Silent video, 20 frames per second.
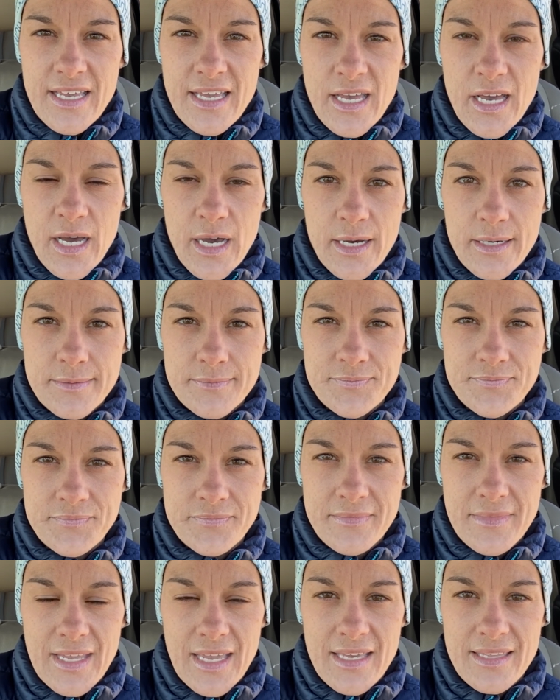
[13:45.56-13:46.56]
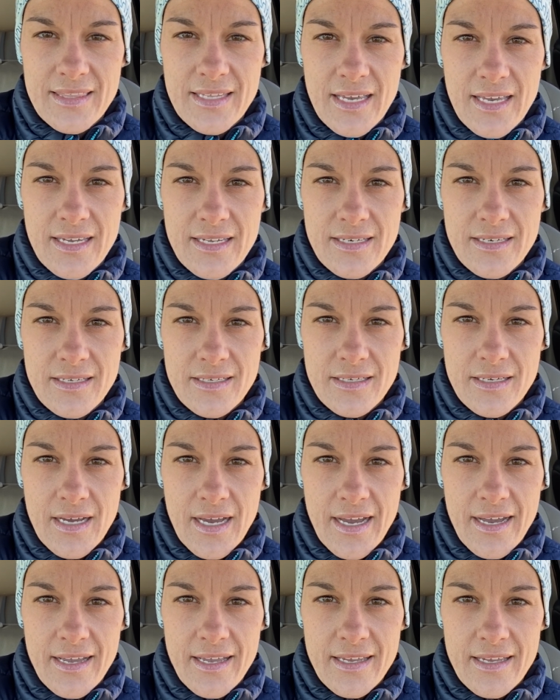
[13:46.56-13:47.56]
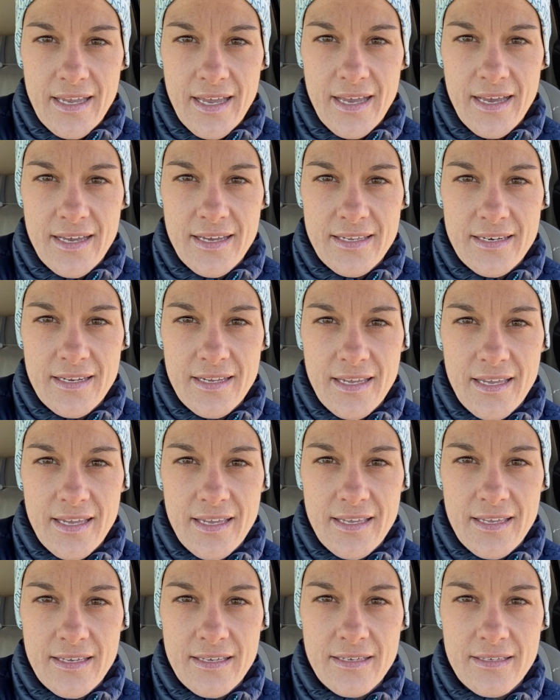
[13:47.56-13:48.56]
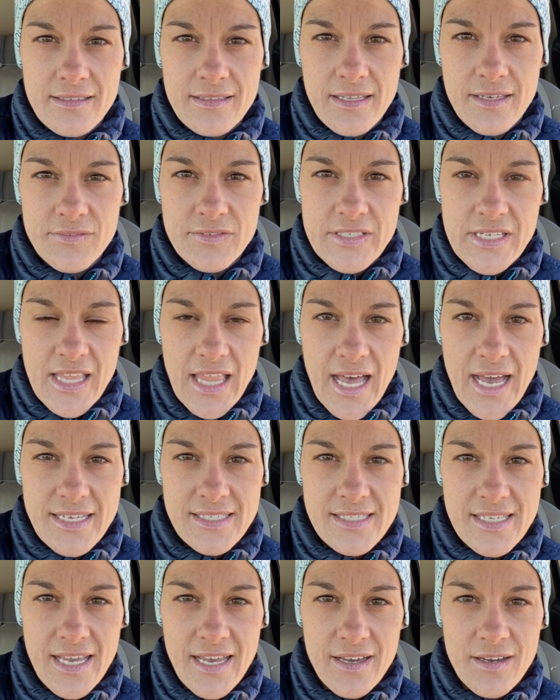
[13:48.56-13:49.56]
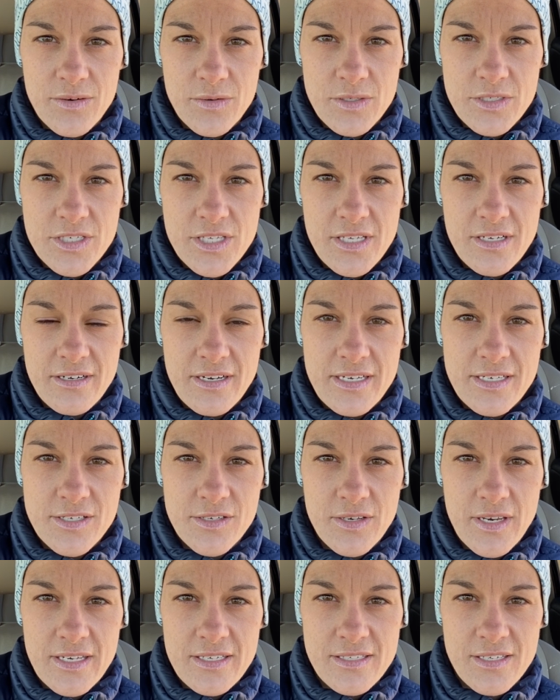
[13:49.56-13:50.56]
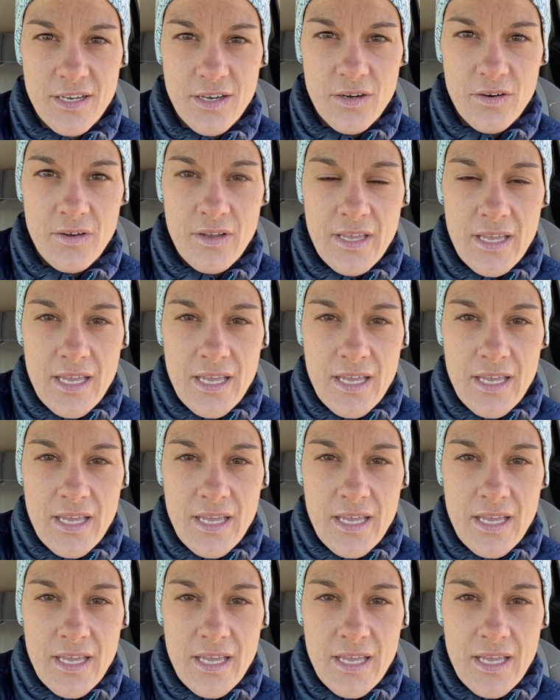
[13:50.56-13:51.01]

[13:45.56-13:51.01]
And then I had a lift class at Orange Theory 2 days ago,